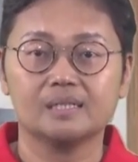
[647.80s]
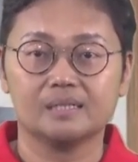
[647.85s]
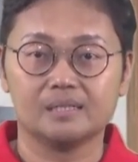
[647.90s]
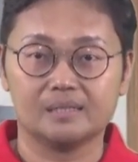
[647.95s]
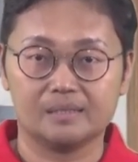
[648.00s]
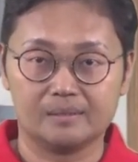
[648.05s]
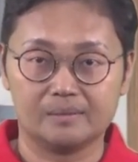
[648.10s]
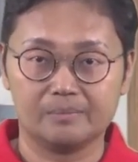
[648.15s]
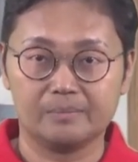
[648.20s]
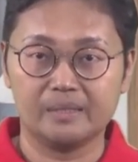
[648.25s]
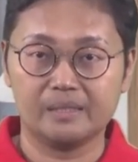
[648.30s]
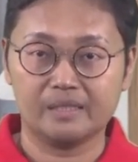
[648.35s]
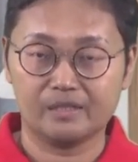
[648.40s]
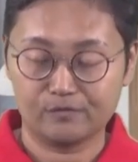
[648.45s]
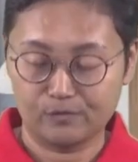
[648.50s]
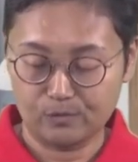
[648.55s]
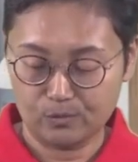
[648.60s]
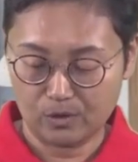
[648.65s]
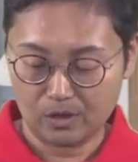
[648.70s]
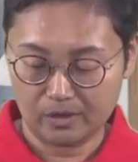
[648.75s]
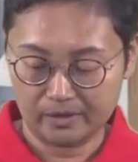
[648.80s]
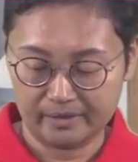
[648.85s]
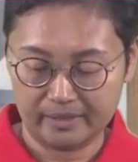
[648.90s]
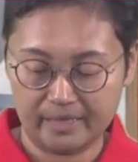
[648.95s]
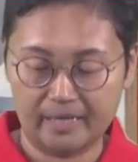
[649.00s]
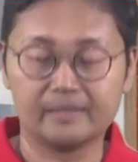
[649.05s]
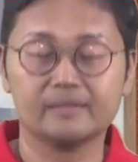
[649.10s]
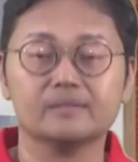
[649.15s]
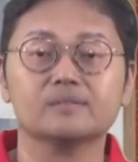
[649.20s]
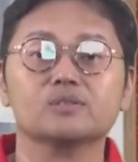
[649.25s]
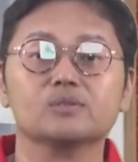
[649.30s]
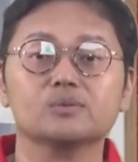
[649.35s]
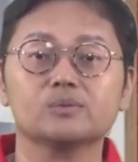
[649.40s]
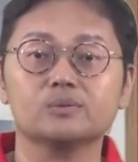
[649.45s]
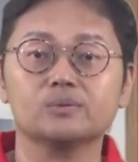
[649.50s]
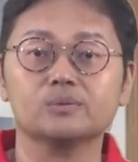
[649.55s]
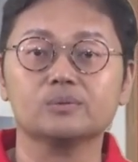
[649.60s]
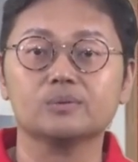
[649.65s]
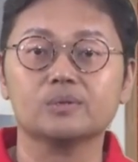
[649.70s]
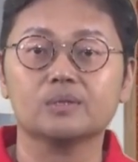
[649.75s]
meaningful content
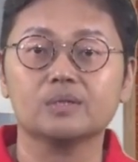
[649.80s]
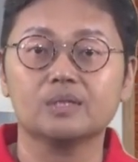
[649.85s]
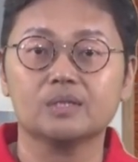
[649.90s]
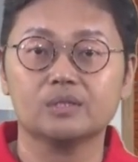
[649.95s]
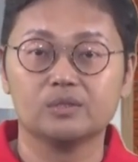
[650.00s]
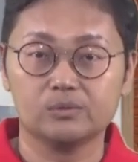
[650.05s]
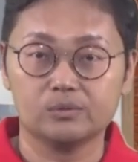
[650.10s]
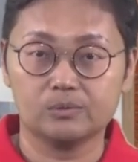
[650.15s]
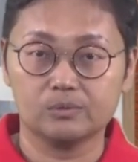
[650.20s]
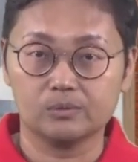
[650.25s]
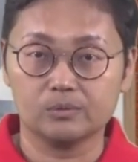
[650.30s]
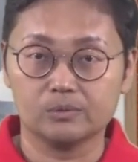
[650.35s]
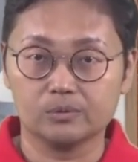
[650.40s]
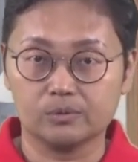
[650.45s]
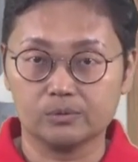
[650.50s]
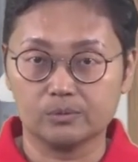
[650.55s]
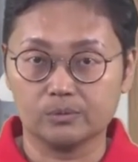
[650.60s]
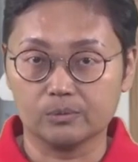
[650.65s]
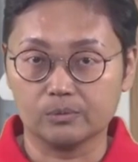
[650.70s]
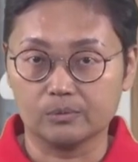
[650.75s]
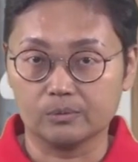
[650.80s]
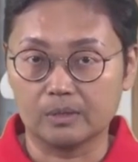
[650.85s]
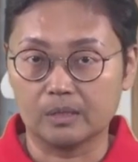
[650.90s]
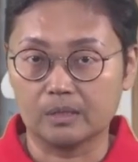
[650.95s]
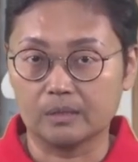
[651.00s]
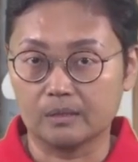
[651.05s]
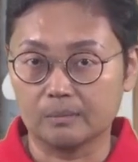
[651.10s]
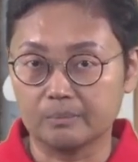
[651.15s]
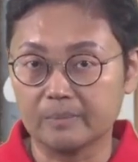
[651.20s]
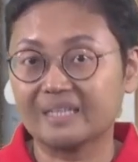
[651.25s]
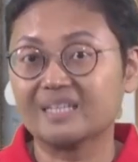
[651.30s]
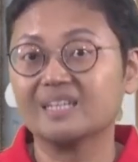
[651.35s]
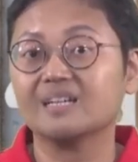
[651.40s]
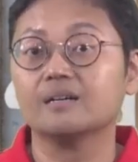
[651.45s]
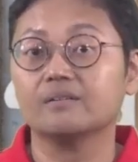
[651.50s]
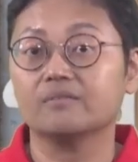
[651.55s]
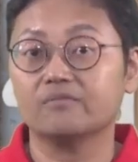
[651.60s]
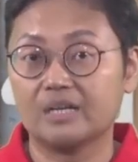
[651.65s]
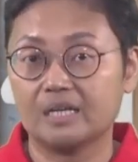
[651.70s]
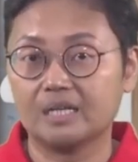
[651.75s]
to make it
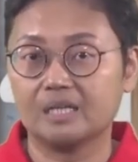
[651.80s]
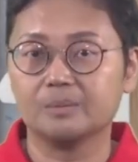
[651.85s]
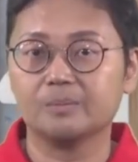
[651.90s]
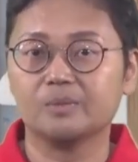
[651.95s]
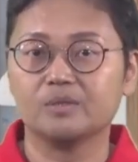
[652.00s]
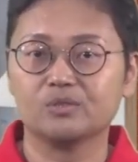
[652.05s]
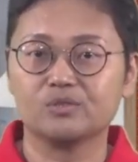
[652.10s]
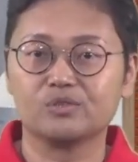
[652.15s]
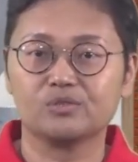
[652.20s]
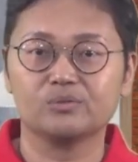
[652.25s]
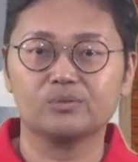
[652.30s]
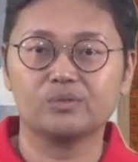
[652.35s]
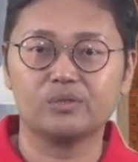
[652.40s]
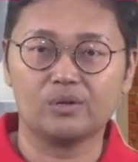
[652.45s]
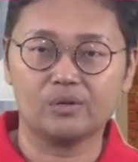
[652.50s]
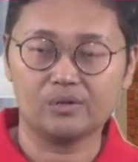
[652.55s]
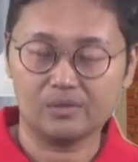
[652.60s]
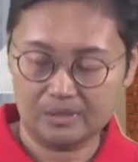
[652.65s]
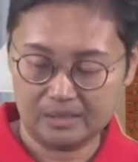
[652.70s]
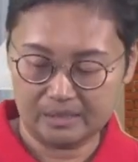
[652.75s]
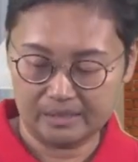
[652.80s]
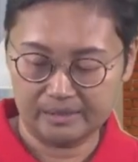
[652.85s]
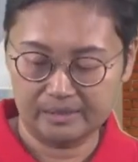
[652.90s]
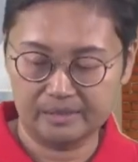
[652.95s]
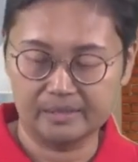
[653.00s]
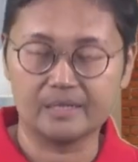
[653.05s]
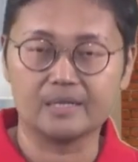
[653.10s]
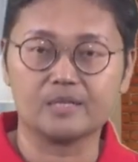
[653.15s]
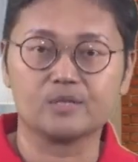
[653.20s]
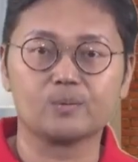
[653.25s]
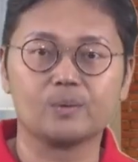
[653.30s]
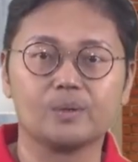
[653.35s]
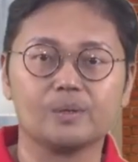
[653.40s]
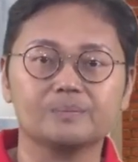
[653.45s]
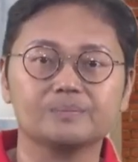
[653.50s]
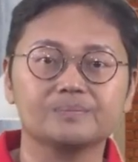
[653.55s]
available to your learner as well.